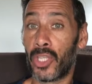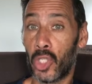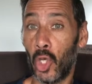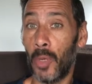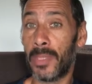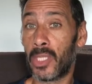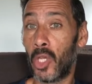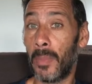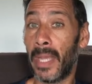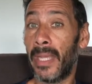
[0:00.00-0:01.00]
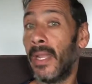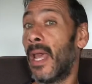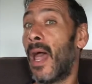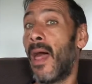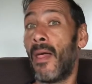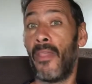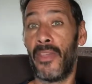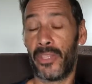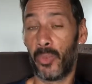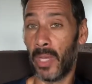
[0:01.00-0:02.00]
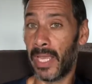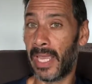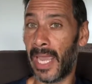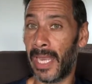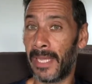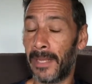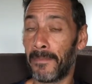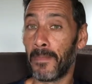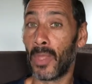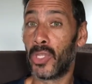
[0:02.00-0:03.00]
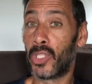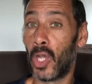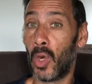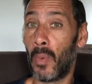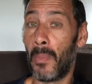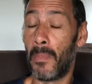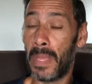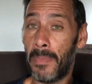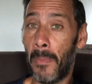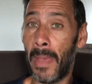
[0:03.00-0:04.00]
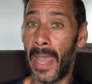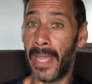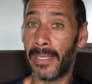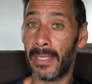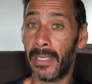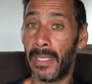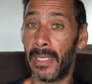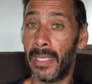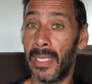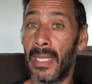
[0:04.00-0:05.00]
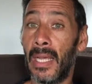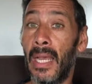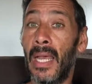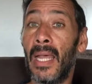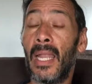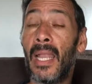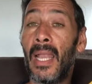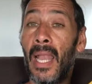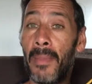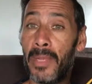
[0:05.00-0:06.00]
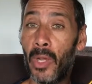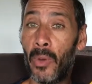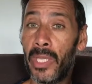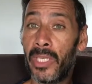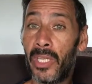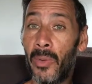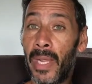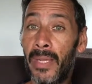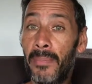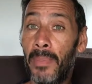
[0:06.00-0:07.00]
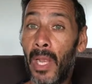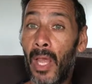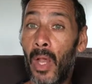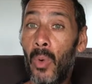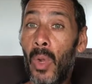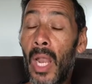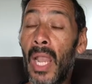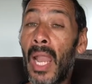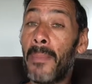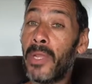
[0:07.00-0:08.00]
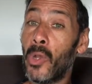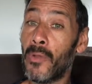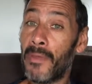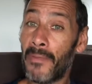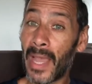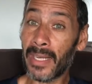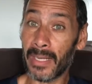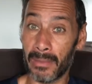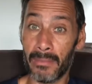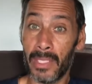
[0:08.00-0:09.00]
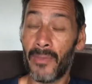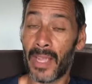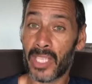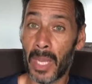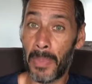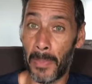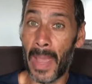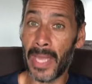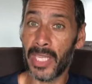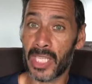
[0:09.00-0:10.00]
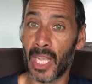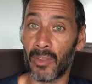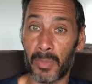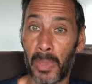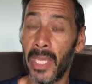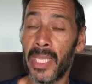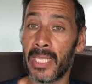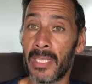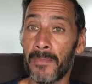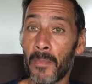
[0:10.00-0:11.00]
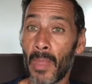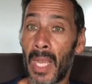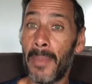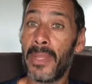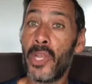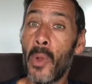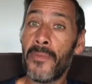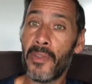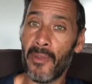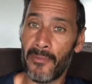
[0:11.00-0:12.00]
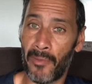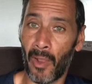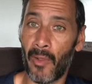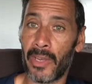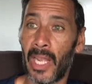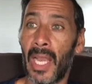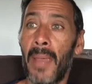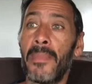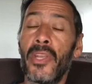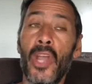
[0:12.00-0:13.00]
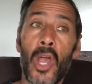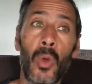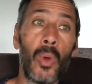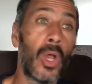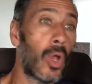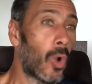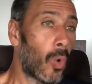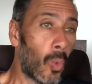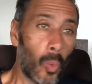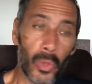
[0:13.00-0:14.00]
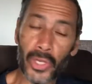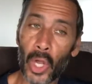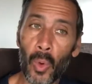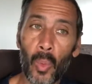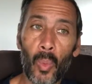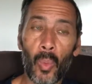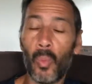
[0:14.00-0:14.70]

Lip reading: storm is coming this weekend. So be prepared. Let me know what you're doing below. Let me know if you've actually prepared yourselves, please. Let me know if you're in Florida. Let me know, you know,